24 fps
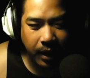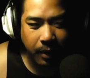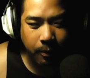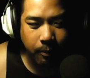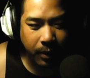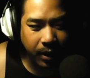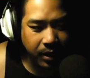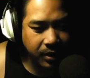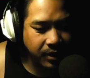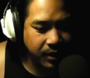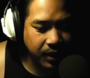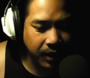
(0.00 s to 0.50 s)

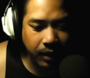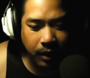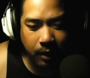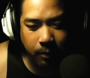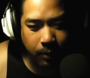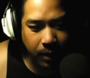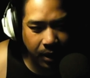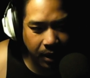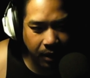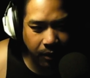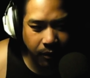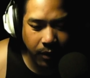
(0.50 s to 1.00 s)
stealing
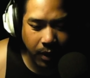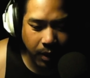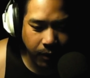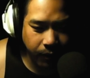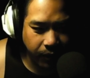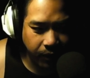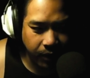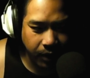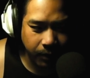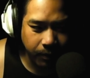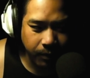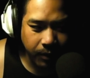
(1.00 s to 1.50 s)
money away from
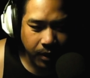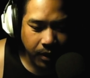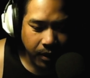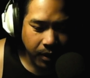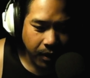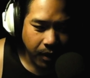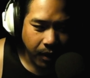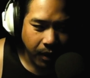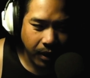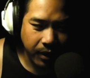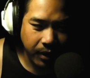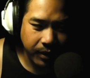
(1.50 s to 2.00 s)
them,
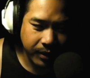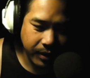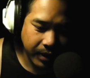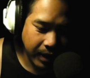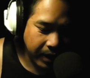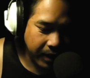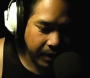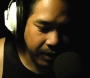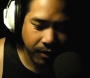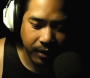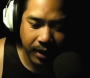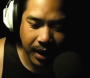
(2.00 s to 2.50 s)
All right, taking
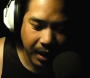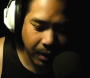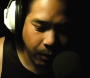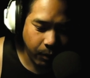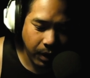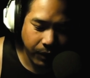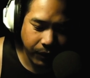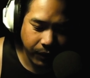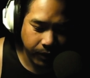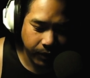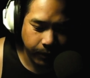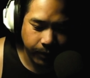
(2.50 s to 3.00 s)
their land away
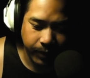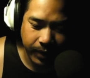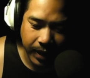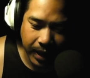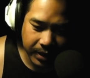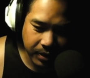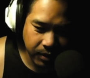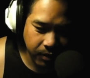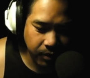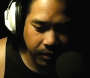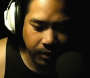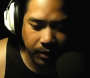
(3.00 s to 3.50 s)
from them.
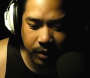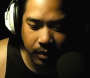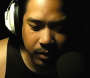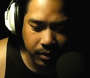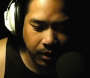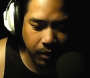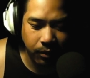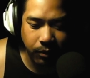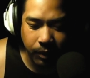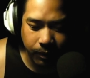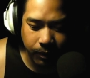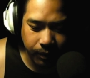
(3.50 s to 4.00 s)
Those are
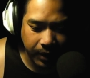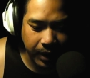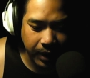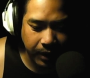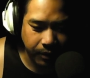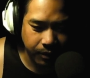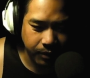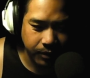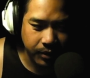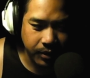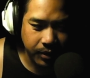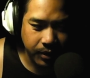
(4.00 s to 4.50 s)
group
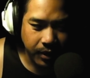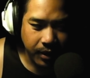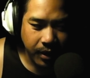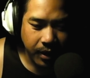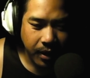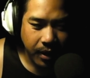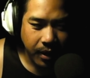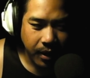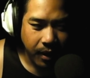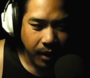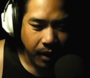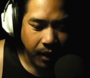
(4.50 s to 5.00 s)
thinkers.
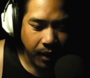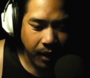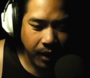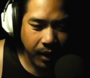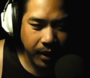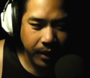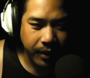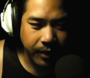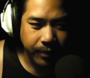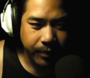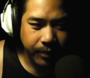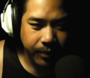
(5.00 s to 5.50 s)
All
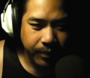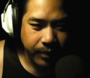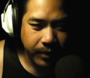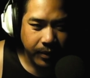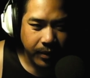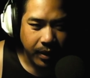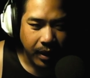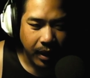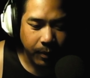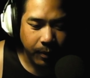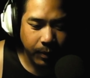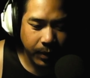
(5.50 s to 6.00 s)
right,
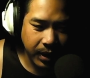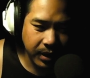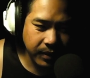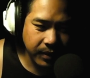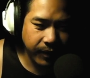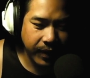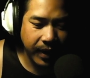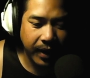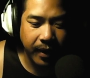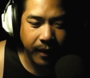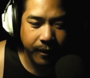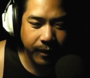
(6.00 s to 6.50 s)
and because of
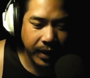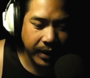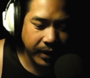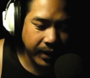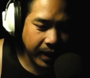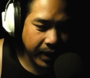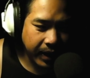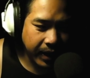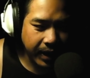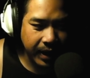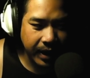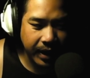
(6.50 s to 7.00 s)
that, I'm not
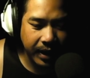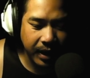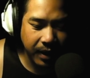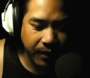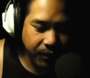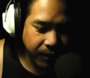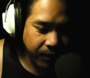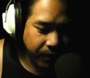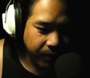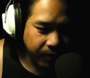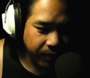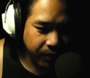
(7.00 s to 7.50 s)
taking any
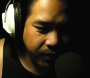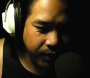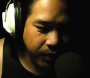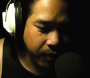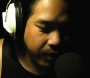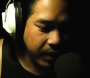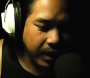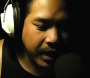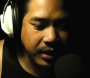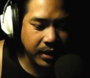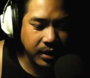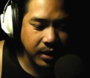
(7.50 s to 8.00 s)

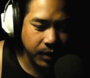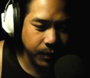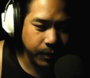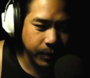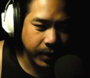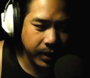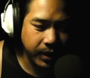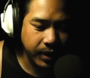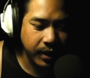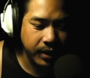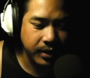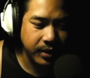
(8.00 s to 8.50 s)
donation
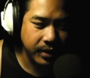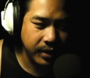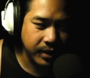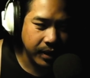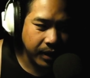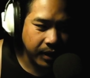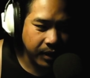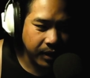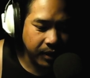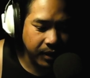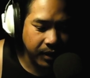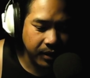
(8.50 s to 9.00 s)
because
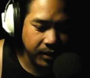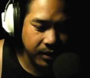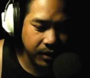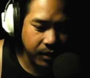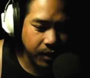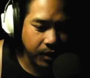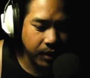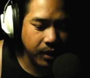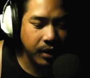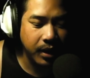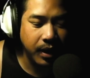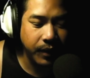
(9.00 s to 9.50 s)
it's a
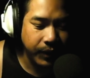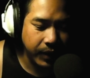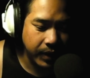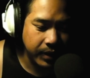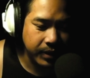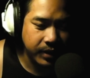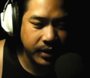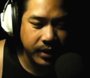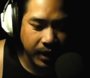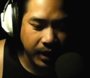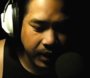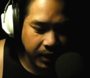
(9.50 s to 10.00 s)
good enough
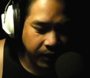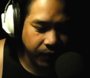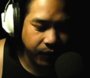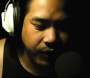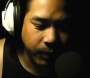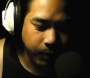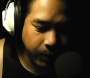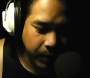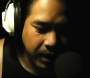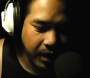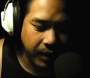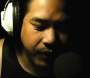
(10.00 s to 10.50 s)
incentive for
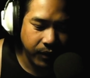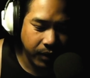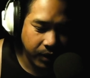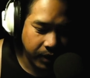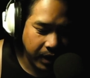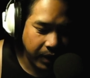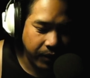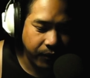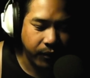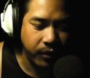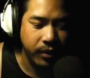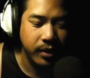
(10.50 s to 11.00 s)
me if you
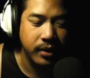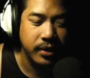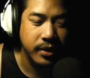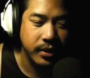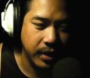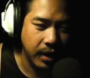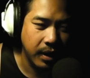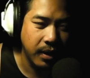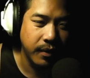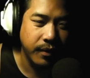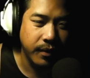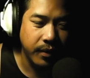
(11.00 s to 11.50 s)
think for yourself.